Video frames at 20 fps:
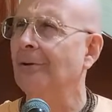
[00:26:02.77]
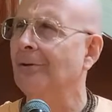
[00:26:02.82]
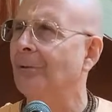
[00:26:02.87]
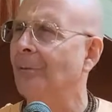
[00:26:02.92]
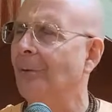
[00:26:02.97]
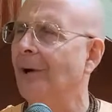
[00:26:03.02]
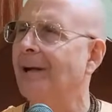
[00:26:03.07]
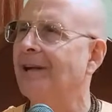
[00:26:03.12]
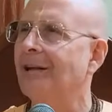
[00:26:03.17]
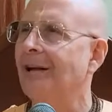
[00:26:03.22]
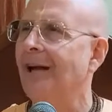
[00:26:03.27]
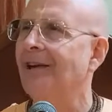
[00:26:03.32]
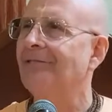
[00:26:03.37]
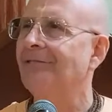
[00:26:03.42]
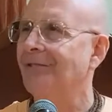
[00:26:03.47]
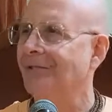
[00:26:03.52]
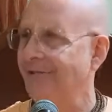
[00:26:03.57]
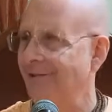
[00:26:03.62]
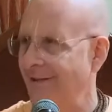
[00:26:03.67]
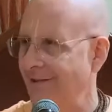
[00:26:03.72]
what. Lots
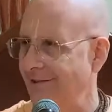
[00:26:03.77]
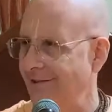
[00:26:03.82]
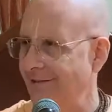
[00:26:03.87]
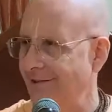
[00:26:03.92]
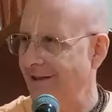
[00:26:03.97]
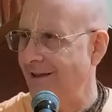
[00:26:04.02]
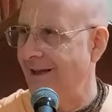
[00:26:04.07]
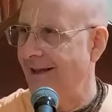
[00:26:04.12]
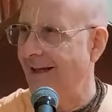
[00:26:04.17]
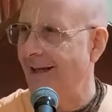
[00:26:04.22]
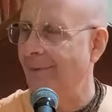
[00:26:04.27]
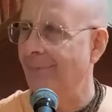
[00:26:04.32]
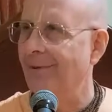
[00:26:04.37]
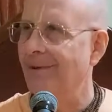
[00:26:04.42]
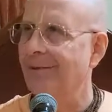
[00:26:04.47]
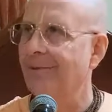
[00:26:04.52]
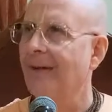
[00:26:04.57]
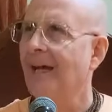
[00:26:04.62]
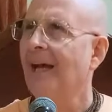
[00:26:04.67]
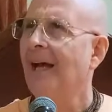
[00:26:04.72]
of things can happen.
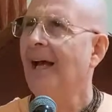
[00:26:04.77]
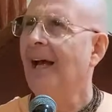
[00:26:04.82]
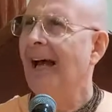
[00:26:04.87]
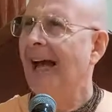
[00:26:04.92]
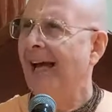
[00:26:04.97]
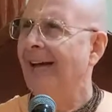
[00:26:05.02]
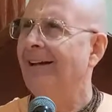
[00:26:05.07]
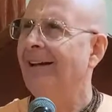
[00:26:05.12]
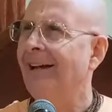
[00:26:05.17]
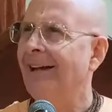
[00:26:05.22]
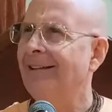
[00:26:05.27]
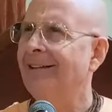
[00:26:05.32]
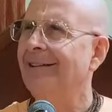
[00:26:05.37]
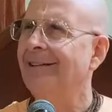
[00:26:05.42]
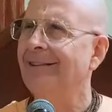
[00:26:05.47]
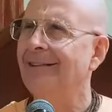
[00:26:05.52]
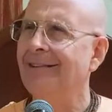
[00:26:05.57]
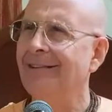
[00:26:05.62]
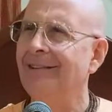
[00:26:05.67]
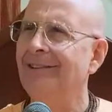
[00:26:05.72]

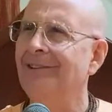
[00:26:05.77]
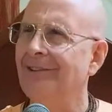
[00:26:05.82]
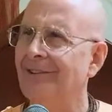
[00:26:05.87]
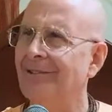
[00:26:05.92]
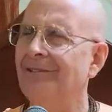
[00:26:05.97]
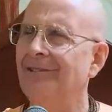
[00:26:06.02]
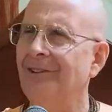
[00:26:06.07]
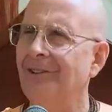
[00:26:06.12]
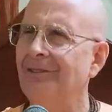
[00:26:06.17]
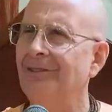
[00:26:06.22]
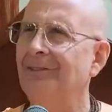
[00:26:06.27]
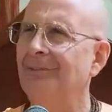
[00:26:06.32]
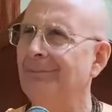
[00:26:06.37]
And this is just